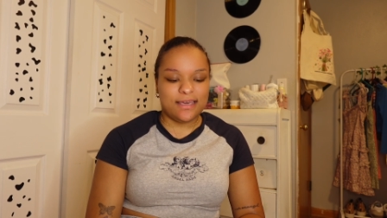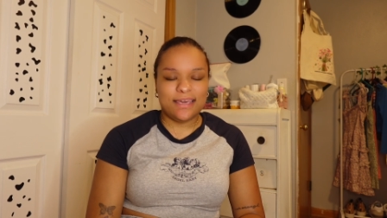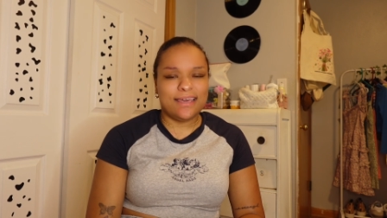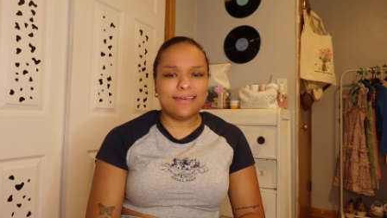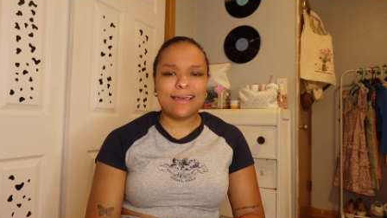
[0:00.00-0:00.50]

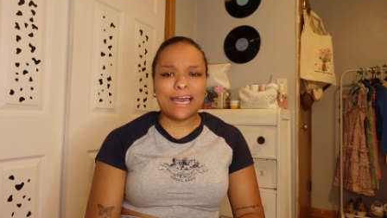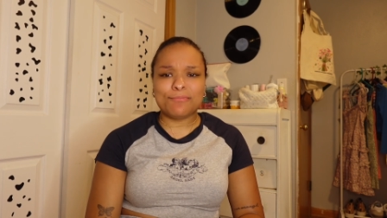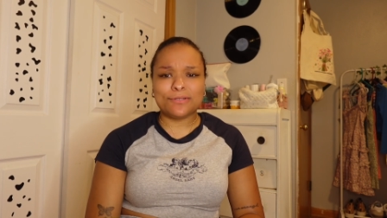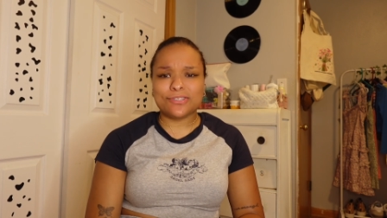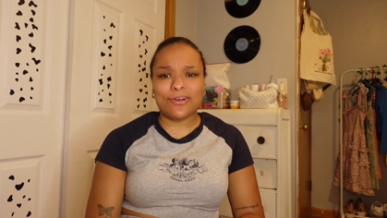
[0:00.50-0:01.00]
It
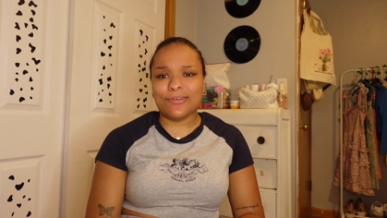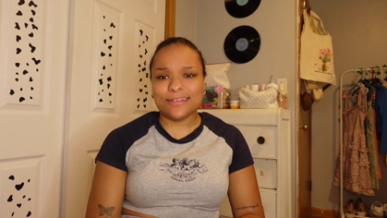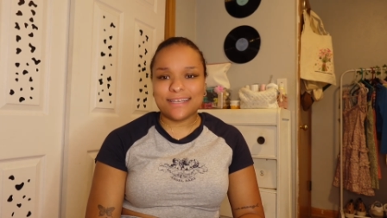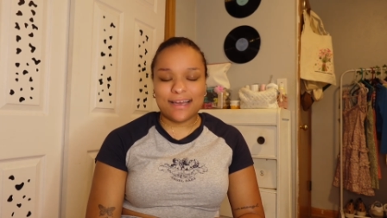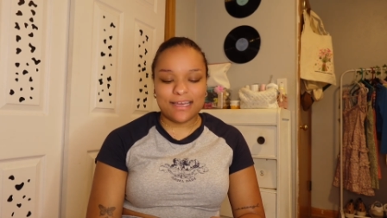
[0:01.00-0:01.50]
happens all
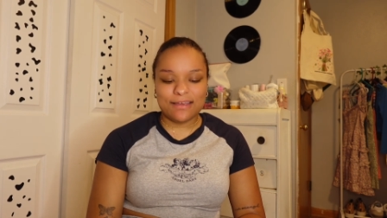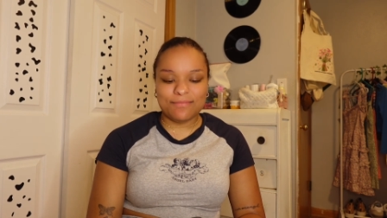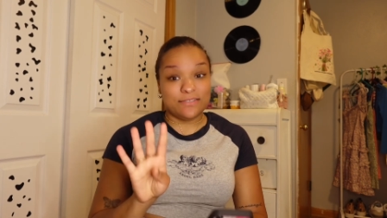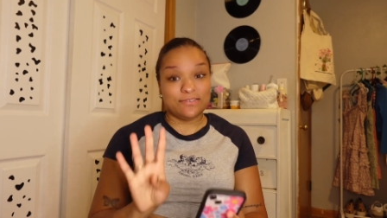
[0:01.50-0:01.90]
the time.